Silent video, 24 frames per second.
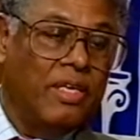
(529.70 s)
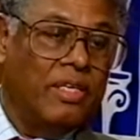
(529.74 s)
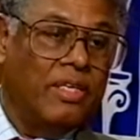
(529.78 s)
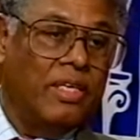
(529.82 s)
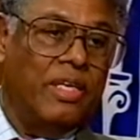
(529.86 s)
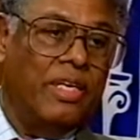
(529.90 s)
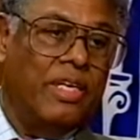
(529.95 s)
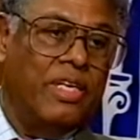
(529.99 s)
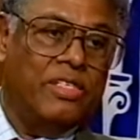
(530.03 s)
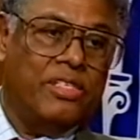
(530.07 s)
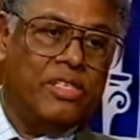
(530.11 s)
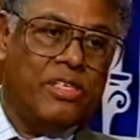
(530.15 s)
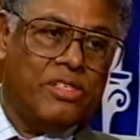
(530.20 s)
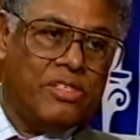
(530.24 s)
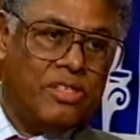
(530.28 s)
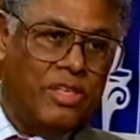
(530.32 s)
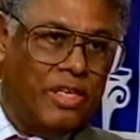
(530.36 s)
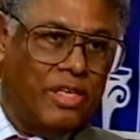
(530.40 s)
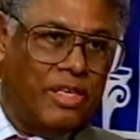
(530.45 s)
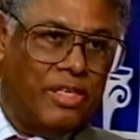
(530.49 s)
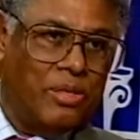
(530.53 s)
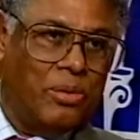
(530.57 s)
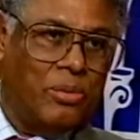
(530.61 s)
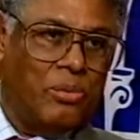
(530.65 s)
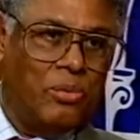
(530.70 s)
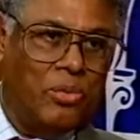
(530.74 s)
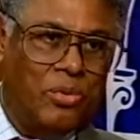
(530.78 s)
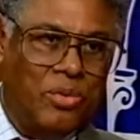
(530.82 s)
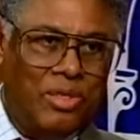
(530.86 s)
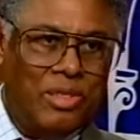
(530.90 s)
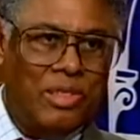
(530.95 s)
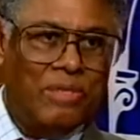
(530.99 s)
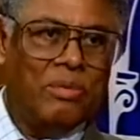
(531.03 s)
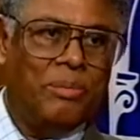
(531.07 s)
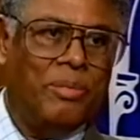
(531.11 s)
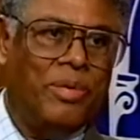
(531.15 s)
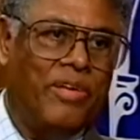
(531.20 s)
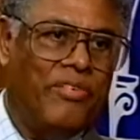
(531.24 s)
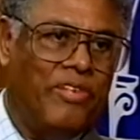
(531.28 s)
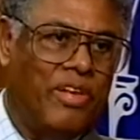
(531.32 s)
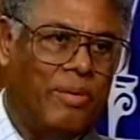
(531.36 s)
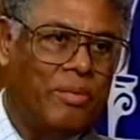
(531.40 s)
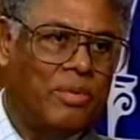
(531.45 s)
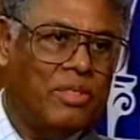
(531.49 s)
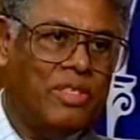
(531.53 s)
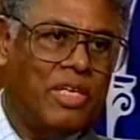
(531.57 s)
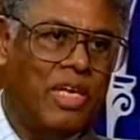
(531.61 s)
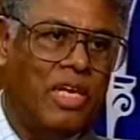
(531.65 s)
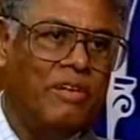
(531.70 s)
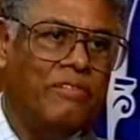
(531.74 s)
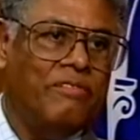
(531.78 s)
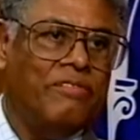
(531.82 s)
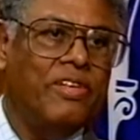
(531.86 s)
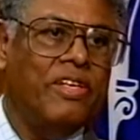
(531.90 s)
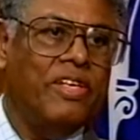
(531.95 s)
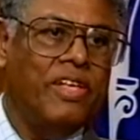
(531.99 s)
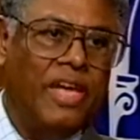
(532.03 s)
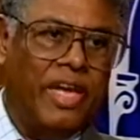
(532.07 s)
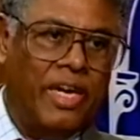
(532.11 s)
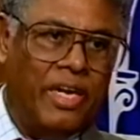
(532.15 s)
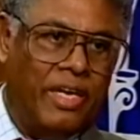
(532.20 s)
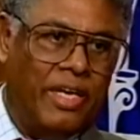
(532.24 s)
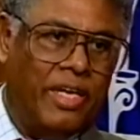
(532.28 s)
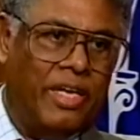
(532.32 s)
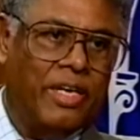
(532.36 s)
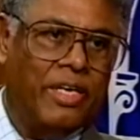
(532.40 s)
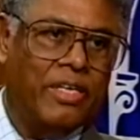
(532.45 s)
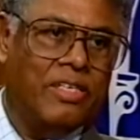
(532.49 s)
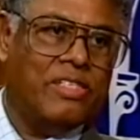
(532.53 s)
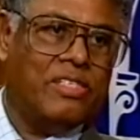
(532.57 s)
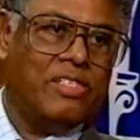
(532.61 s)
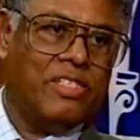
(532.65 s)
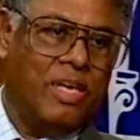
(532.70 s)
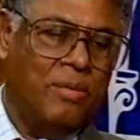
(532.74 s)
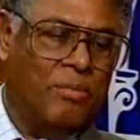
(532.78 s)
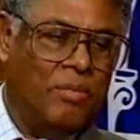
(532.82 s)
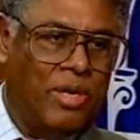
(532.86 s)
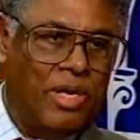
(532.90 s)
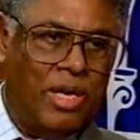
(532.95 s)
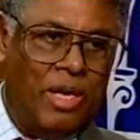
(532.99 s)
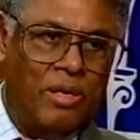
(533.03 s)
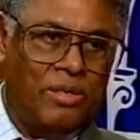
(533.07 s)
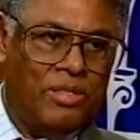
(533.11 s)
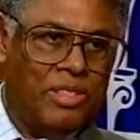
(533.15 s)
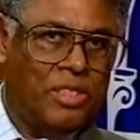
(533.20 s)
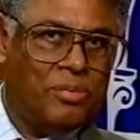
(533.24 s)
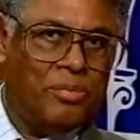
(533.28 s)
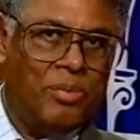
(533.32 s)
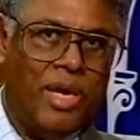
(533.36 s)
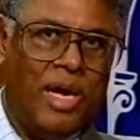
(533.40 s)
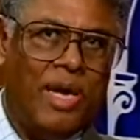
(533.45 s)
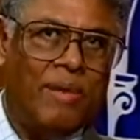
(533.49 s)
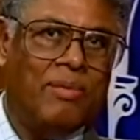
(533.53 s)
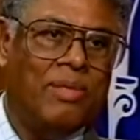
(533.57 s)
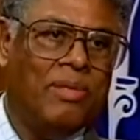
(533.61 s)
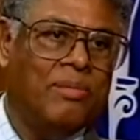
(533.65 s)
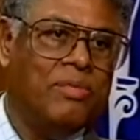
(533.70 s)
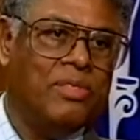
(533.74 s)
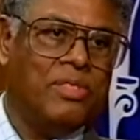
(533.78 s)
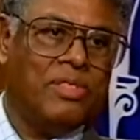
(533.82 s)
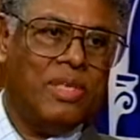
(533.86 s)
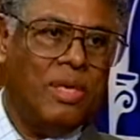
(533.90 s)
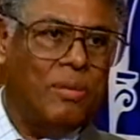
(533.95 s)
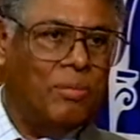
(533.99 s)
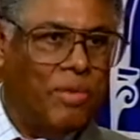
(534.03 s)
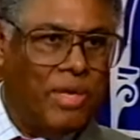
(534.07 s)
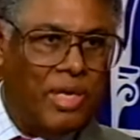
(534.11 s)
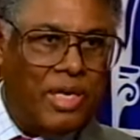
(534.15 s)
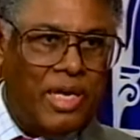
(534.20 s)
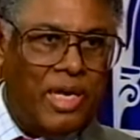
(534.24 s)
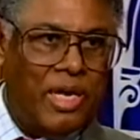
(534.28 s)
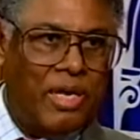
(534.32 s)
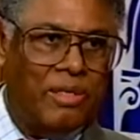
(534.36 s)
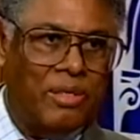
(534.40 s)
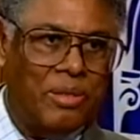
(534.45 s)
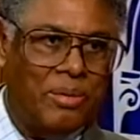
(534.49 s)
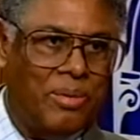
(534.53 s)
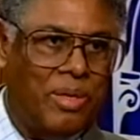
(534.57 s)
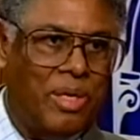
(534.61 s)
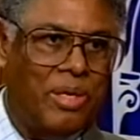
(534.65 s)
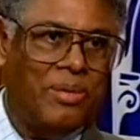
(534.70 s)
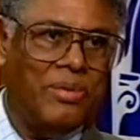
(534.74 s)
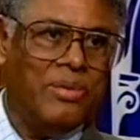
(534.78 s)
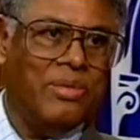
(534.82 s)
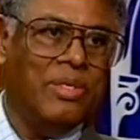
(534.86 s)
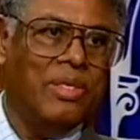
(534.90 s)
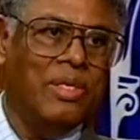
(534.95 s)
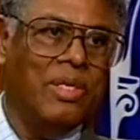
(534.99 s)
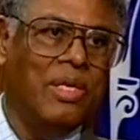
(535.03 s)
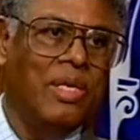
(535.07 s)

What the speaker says: The easiest thing in the world would be for him to say, forget it, it is someone else's problem somewhere down the road.